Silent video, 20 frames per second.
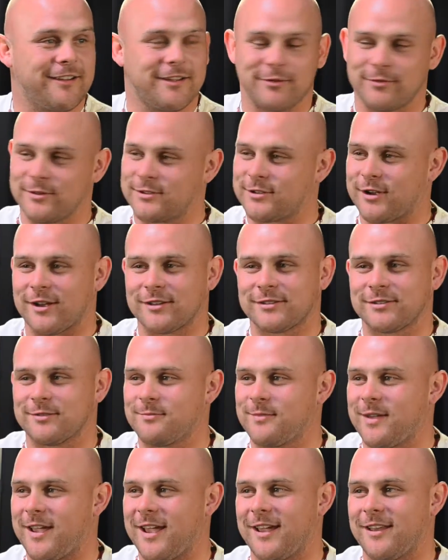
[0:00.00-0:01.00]
Yeah, it was awesome.
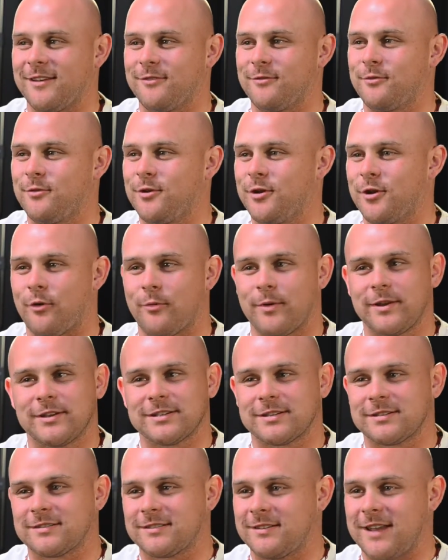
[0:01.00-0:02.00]
And you know, we
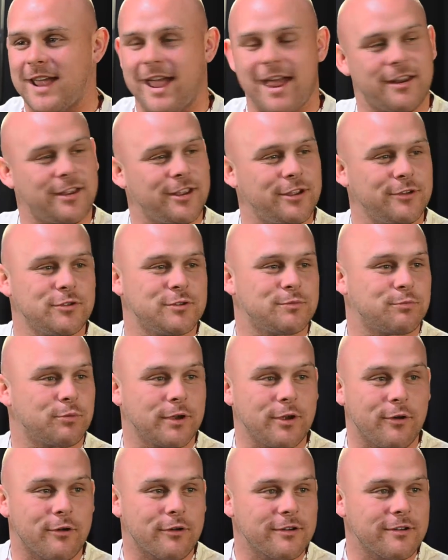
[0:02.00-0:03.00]
just had a huge
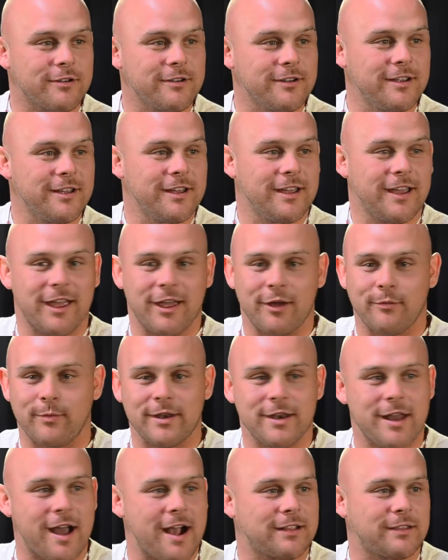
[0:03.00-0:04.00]
pre-order and we
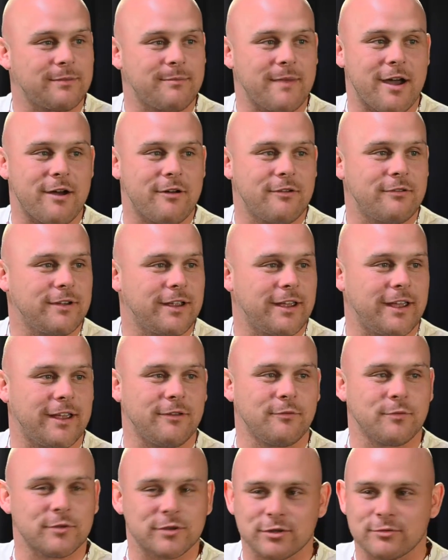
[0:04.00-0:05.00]
knocked them out, and
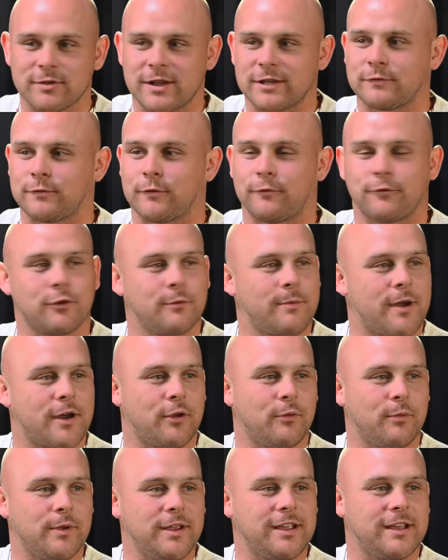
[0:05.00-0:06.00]
it was stressful for about a
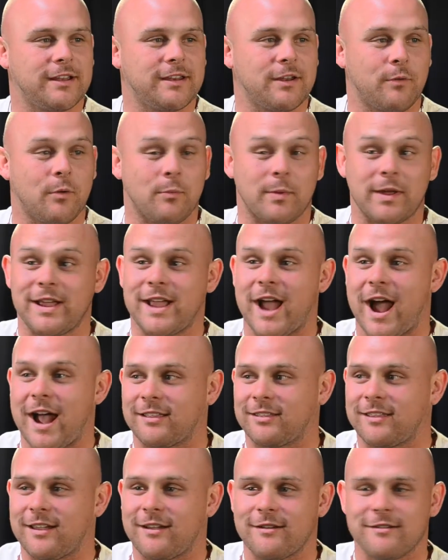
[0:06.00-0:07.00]
week. And then when we
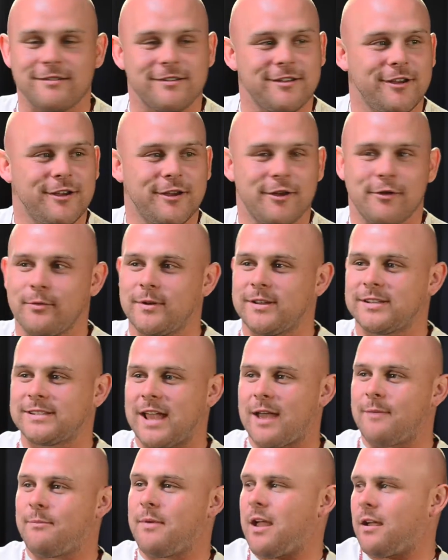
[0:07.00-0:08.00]
got there, we
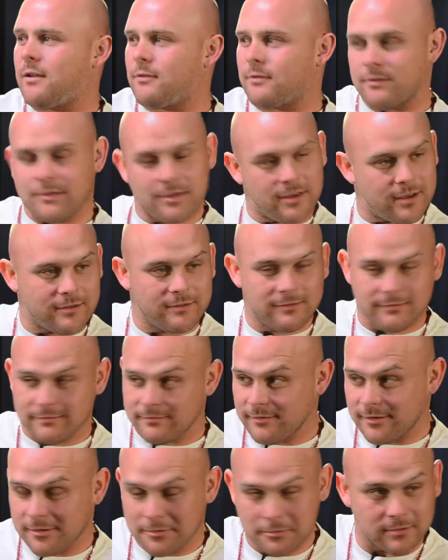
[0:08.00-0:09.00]
sat back and were like,
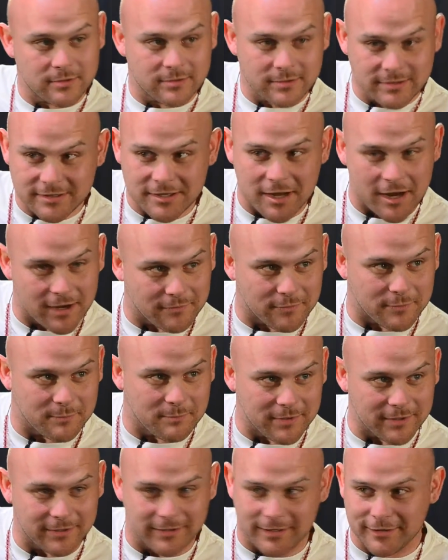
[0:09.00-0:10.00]
that's just kind of a
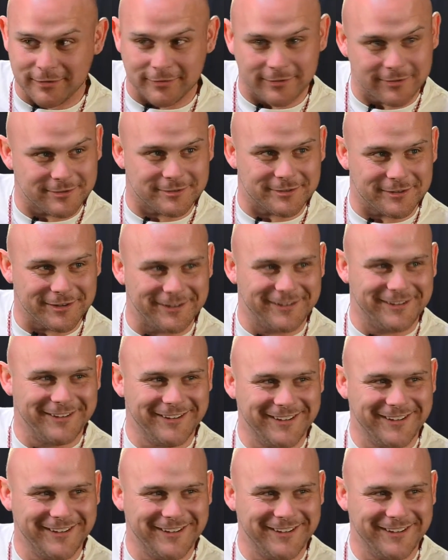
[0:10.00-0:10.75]
big deal, isn't